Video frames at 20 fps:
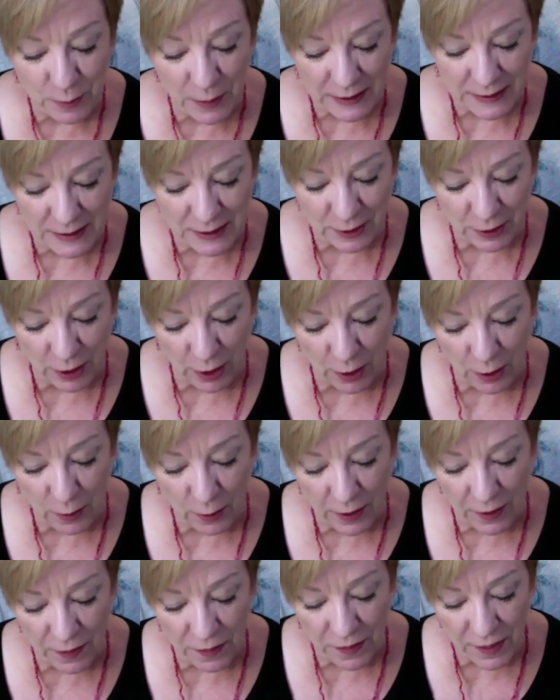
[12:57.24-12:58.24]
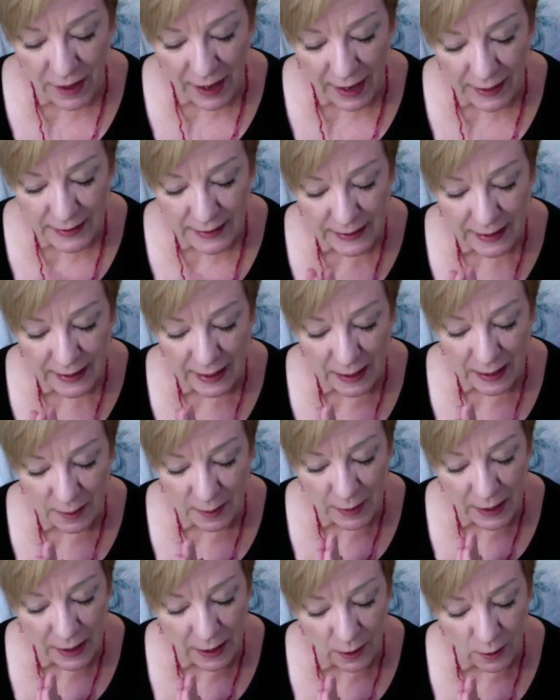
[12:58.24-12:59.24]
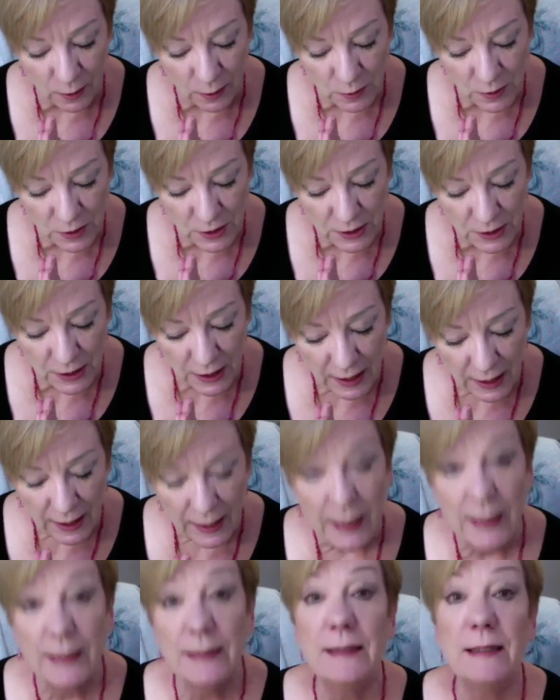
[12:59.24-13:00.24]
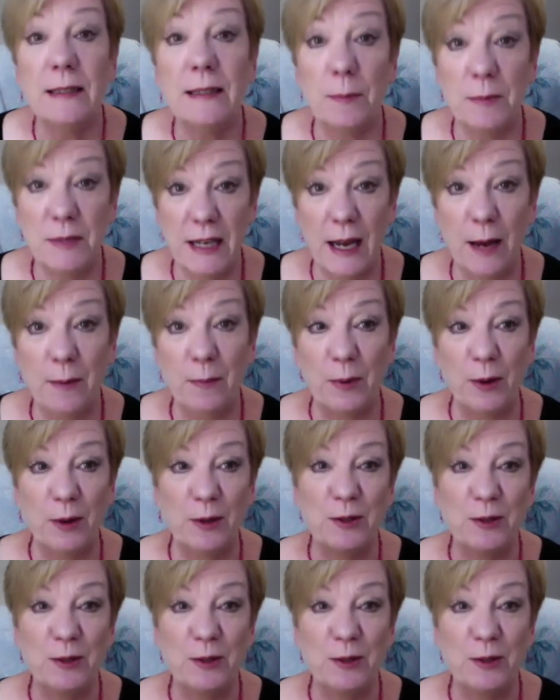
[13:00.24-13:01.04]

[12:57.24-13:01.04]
months ago, and that came out in September.